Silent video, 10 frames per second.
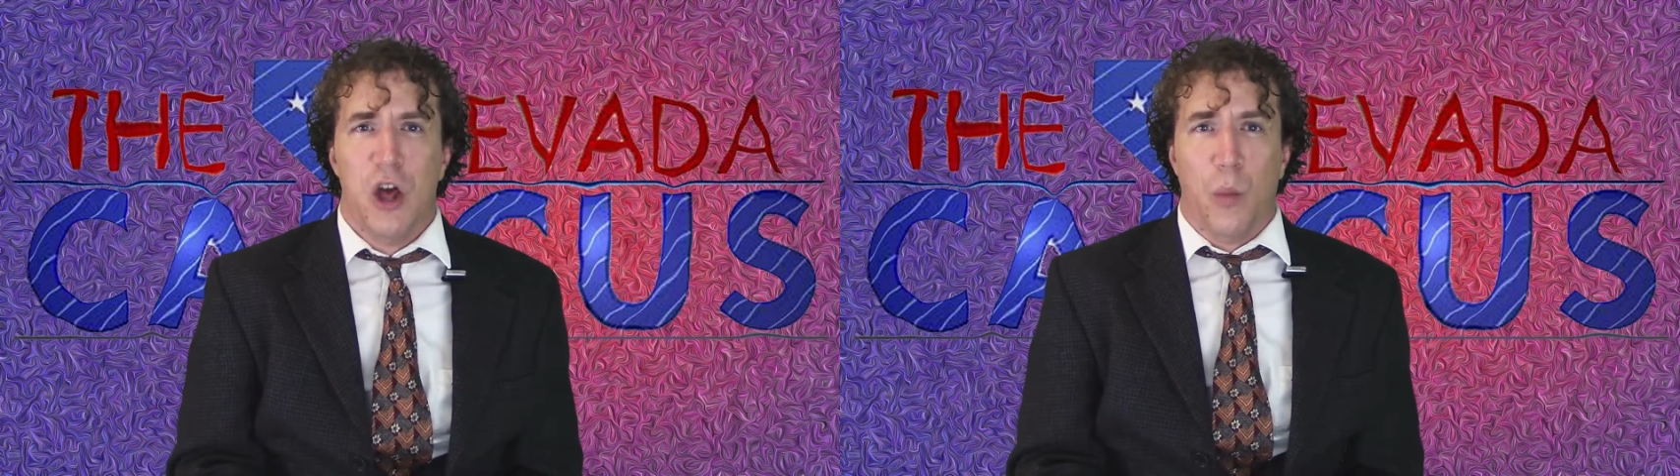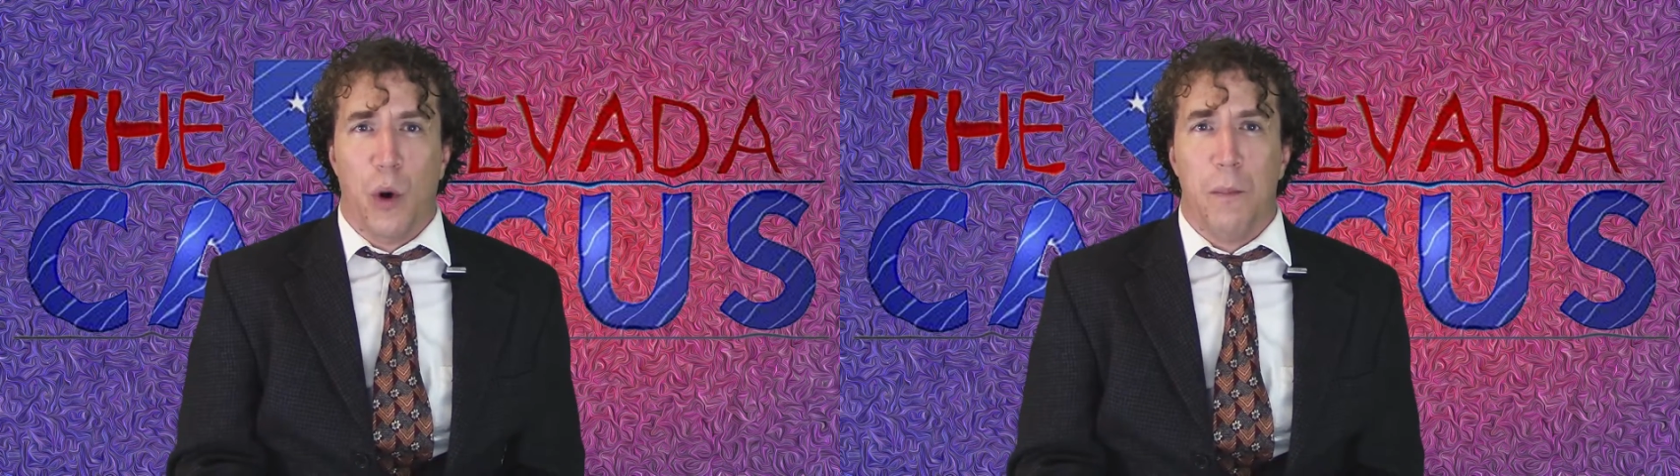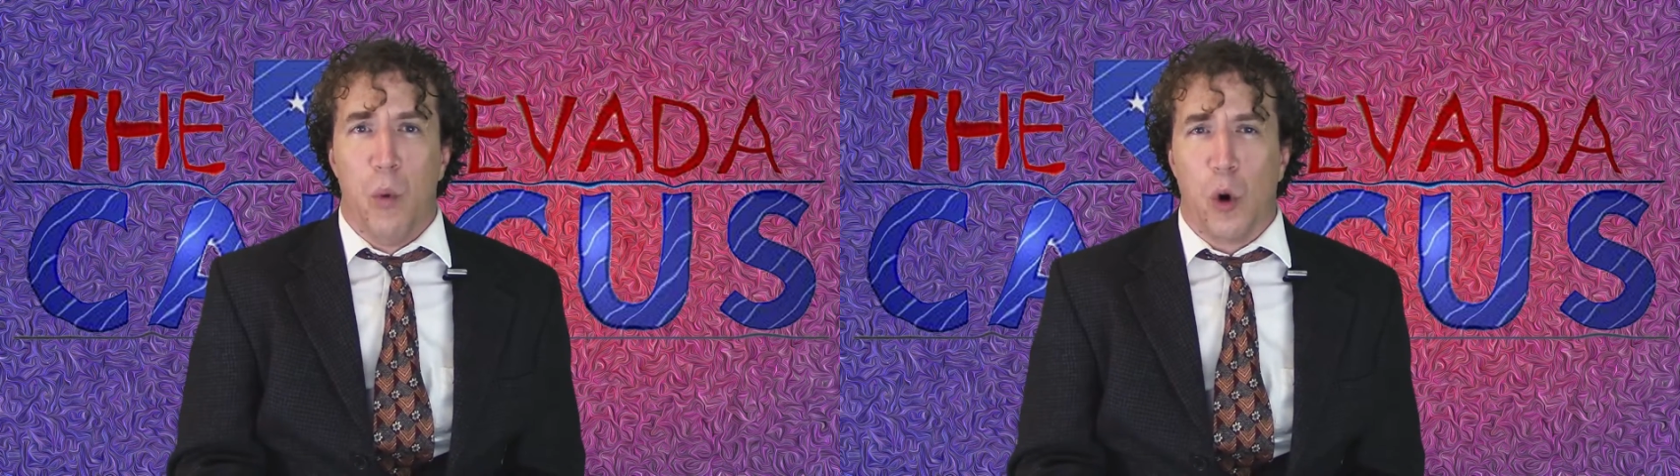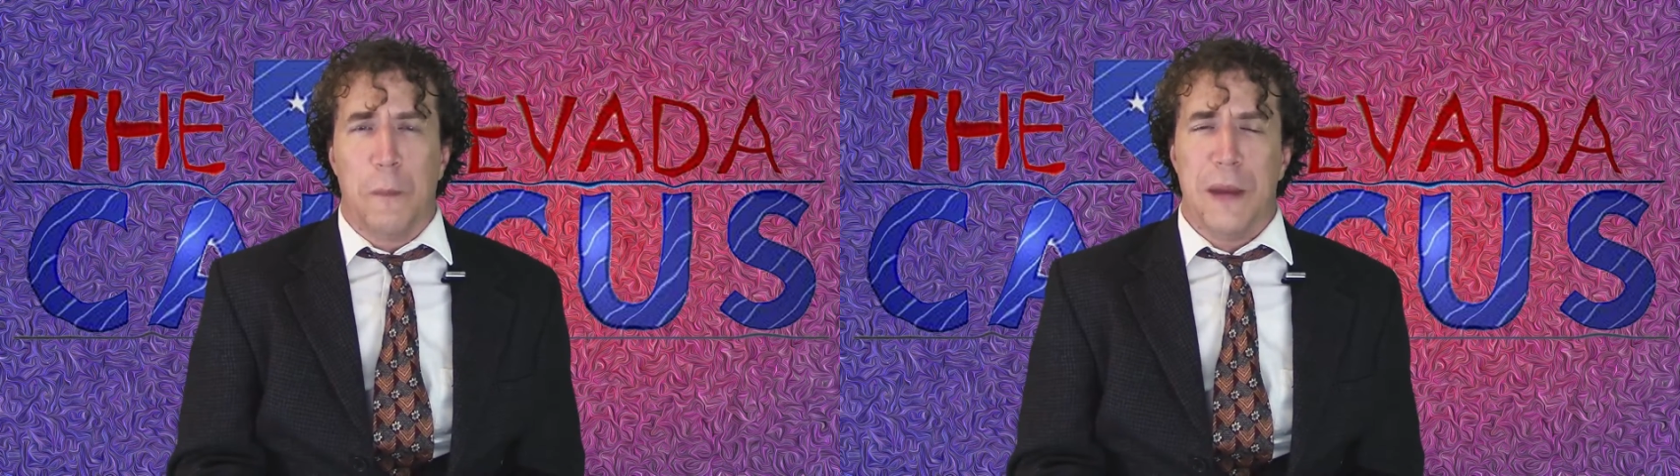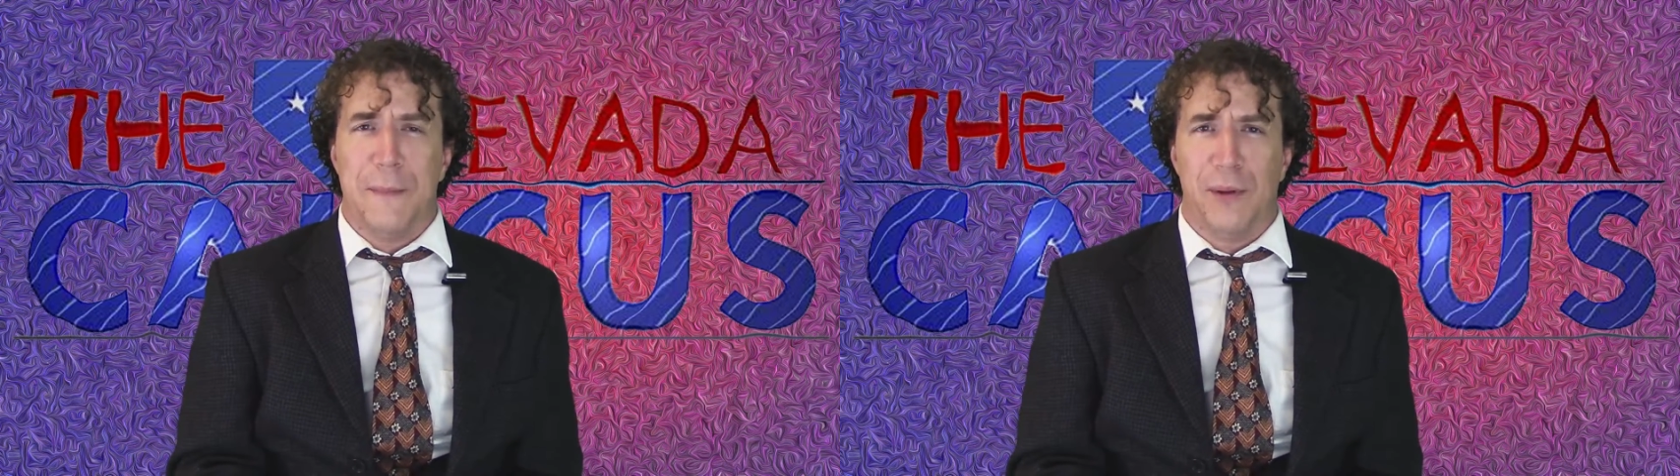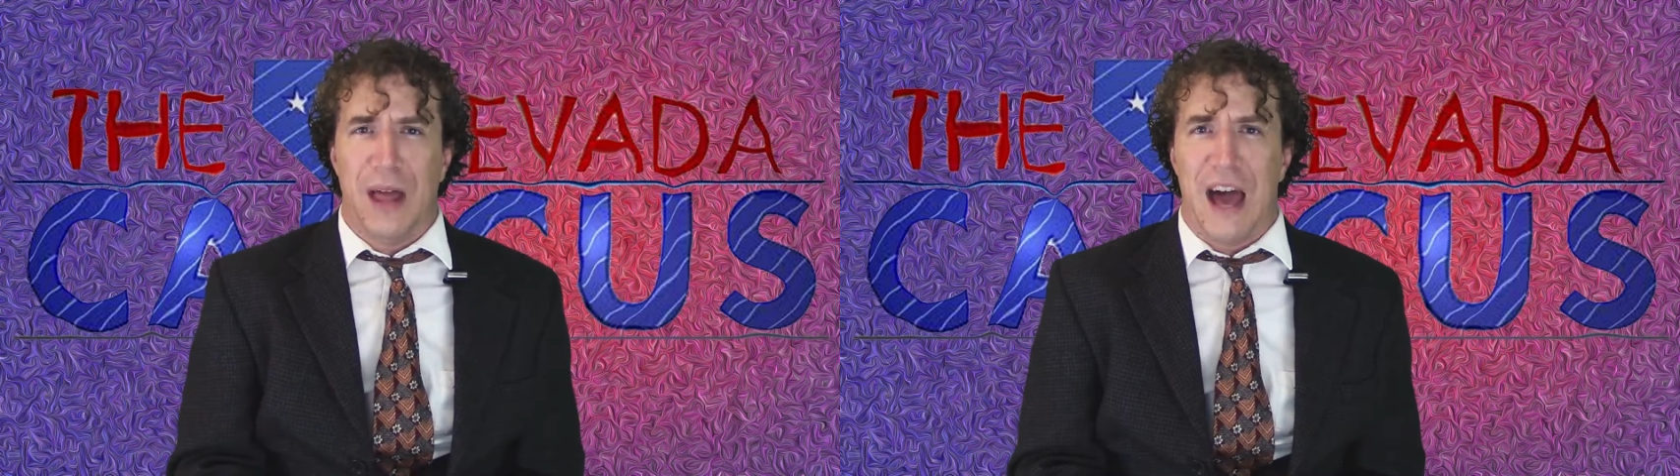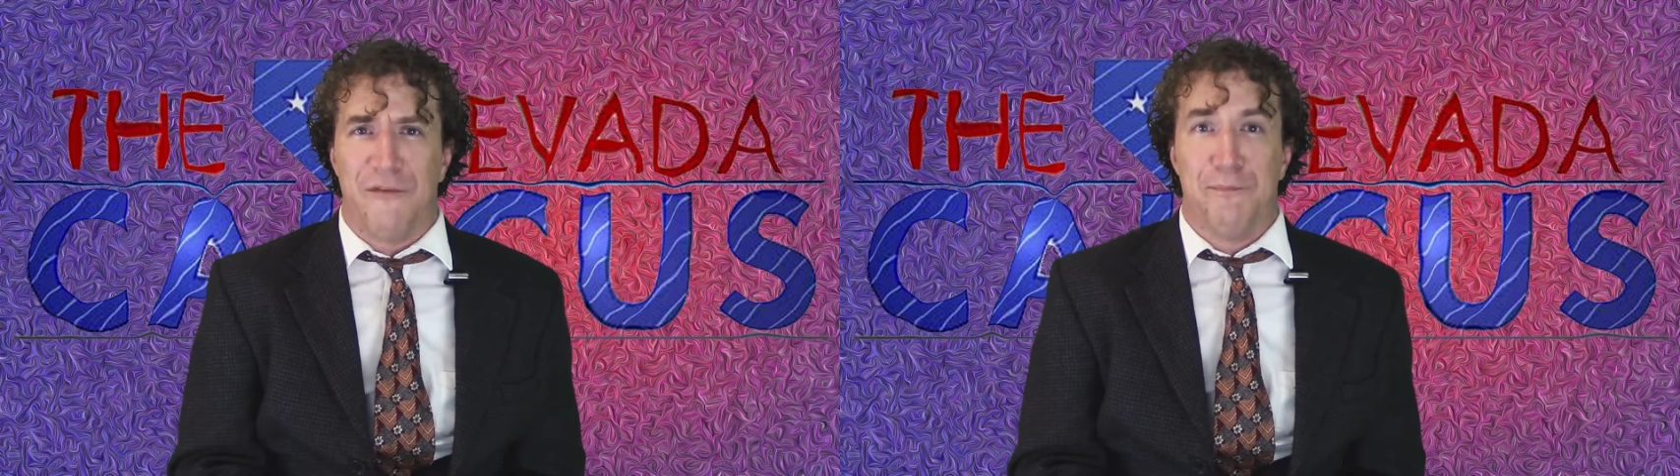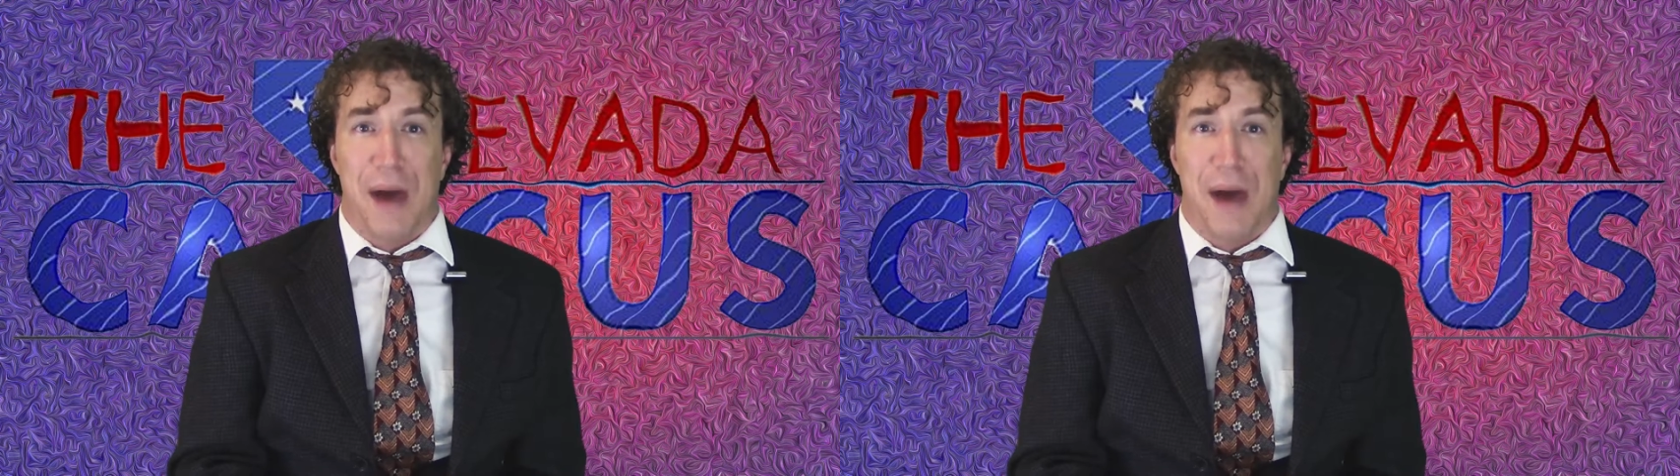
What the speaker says: where more people have